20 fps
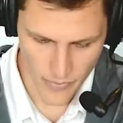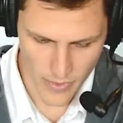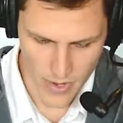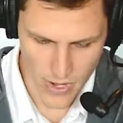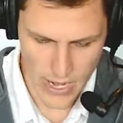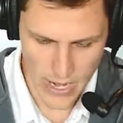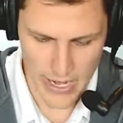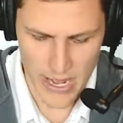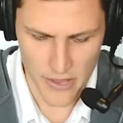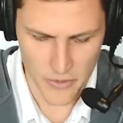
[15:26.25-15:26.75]

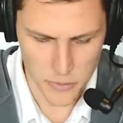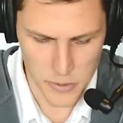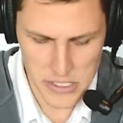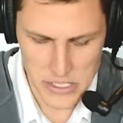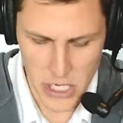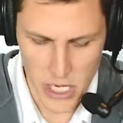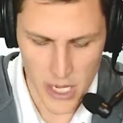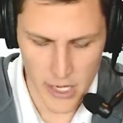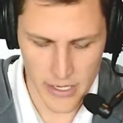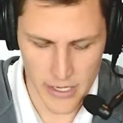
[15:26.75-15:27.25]
And as we
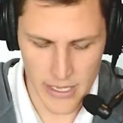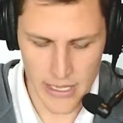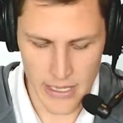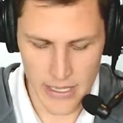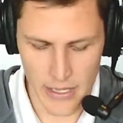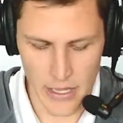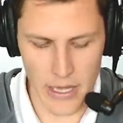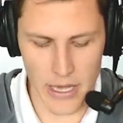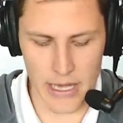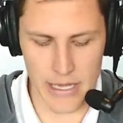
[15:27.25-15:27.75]
talk
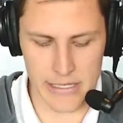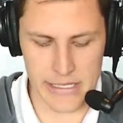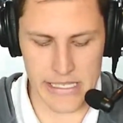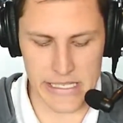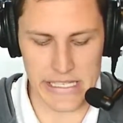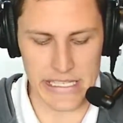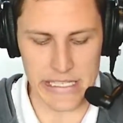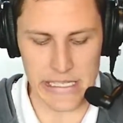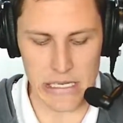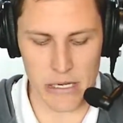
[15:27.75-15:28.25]

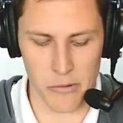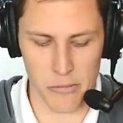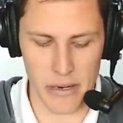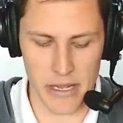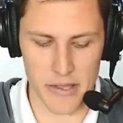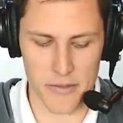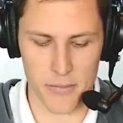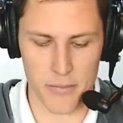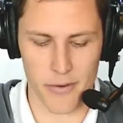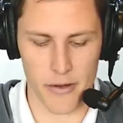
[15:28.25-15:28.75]
DEL
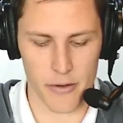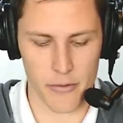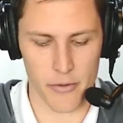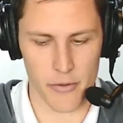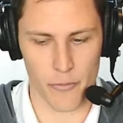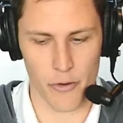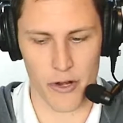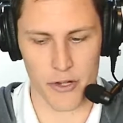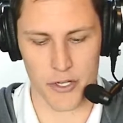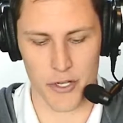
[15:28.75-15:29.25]
baseball, we
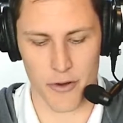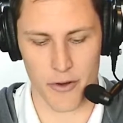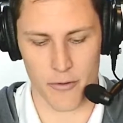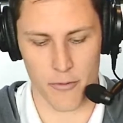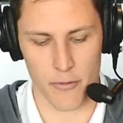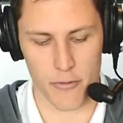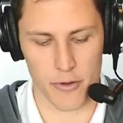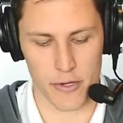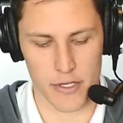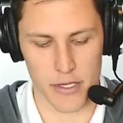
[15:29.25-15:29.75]
want to
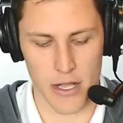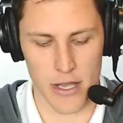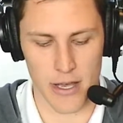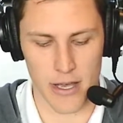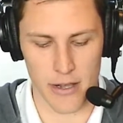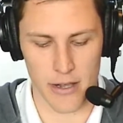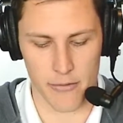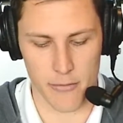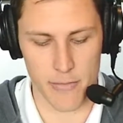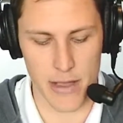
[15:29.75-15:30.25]

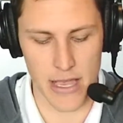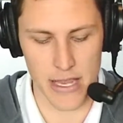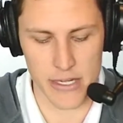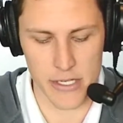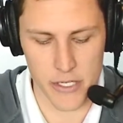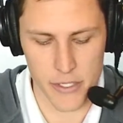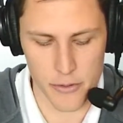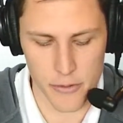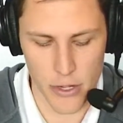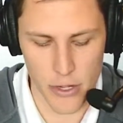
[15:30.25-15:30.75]
remind
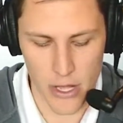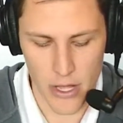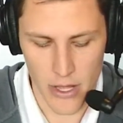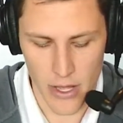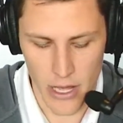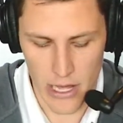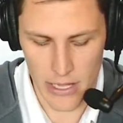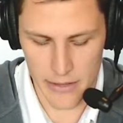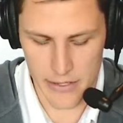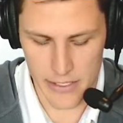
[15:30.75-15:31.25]
you
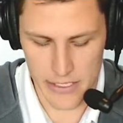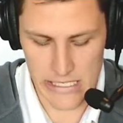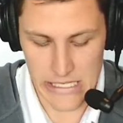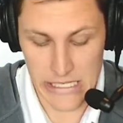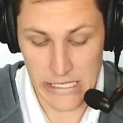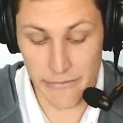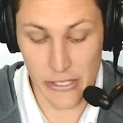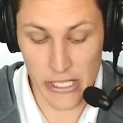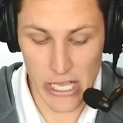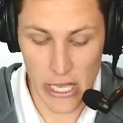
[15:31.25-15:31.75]
the
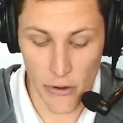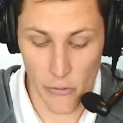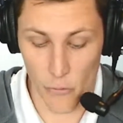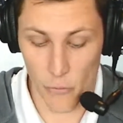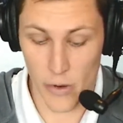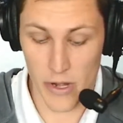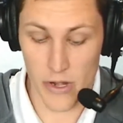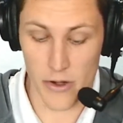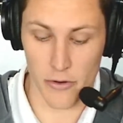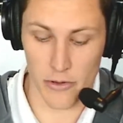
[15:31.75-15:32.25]
DVL
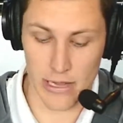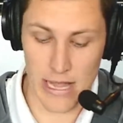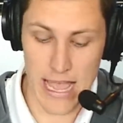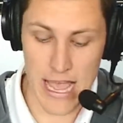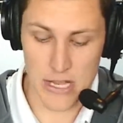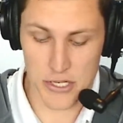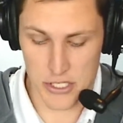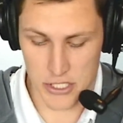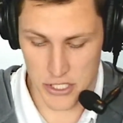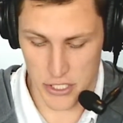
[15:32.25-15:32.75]
winner
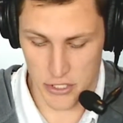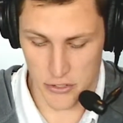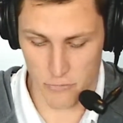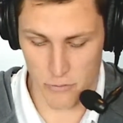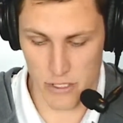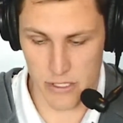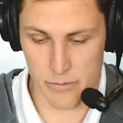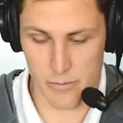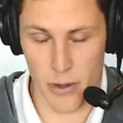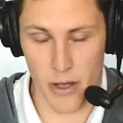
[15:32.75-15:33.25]
last year
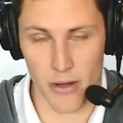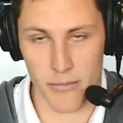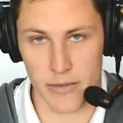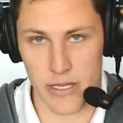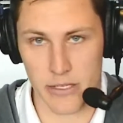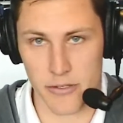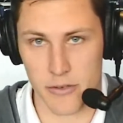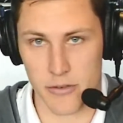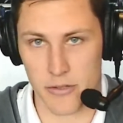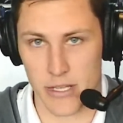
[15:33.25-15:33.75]
was Palm
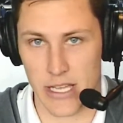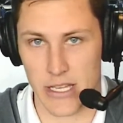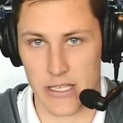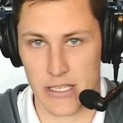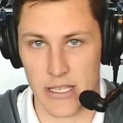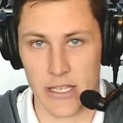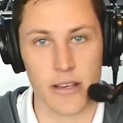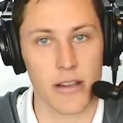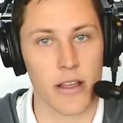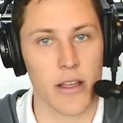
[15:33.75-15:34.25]
Desert. They
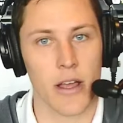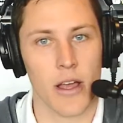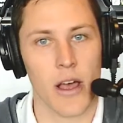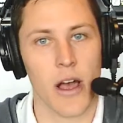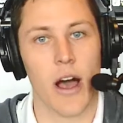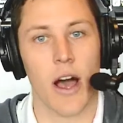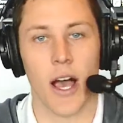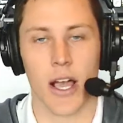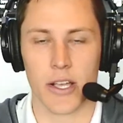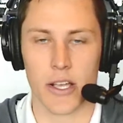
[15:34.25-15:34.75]
did
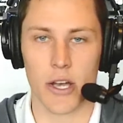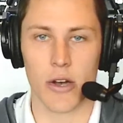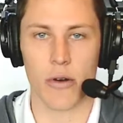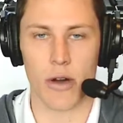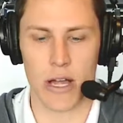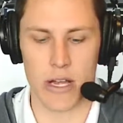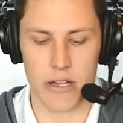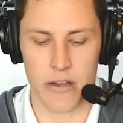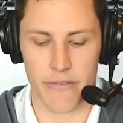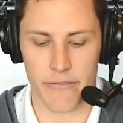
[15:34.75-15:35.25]
go
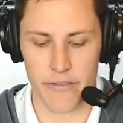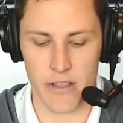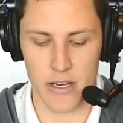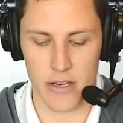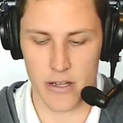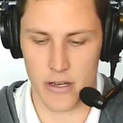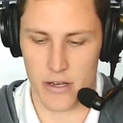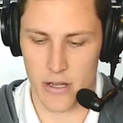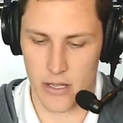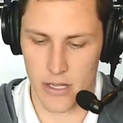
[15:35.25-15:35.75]

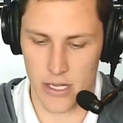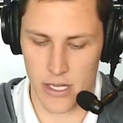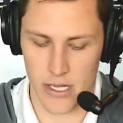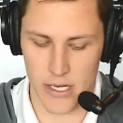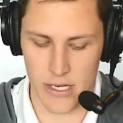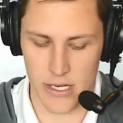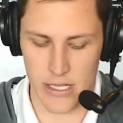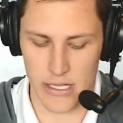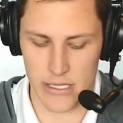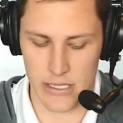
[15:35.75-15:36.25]
undefeated
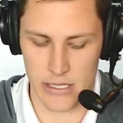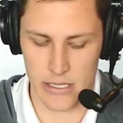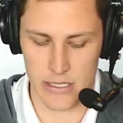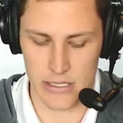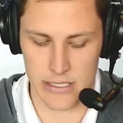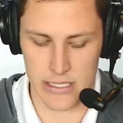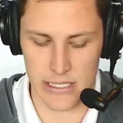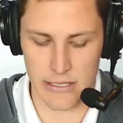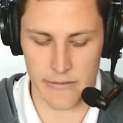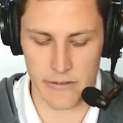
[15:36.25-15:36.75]
in
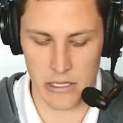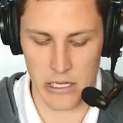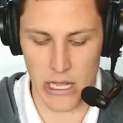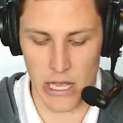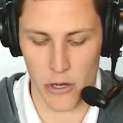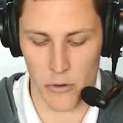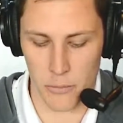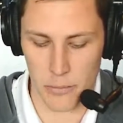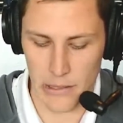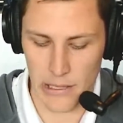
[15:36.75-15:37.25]

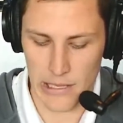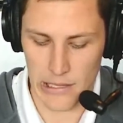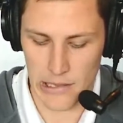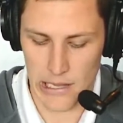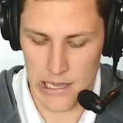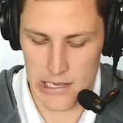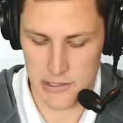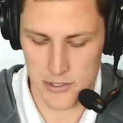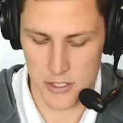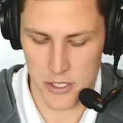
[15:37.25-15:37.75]
DVL play
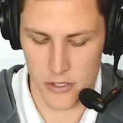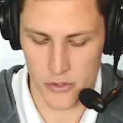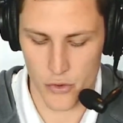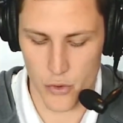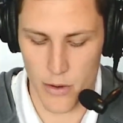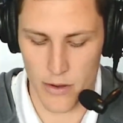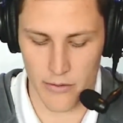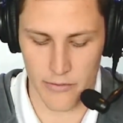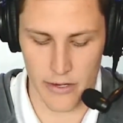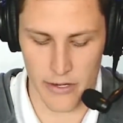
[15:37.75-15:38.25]
last year,
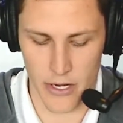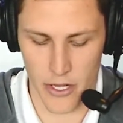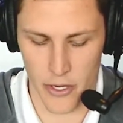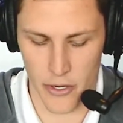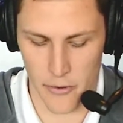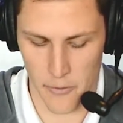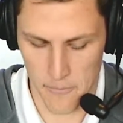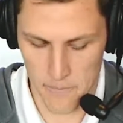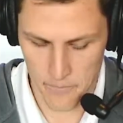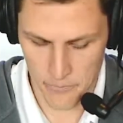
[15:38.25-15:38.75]

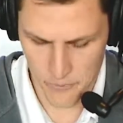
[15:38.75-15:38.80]
12-0.